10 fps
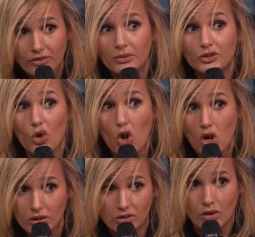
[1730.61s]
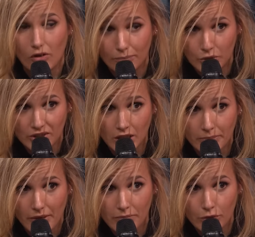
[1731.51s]
There is a lot of music in
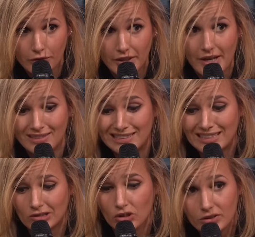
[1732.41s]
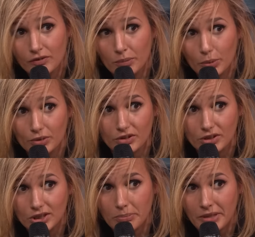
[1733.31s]
my movie, and it has a lot of
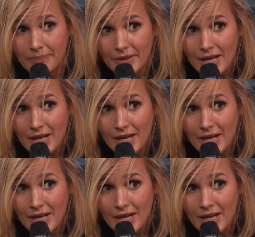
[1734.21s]
importance to me.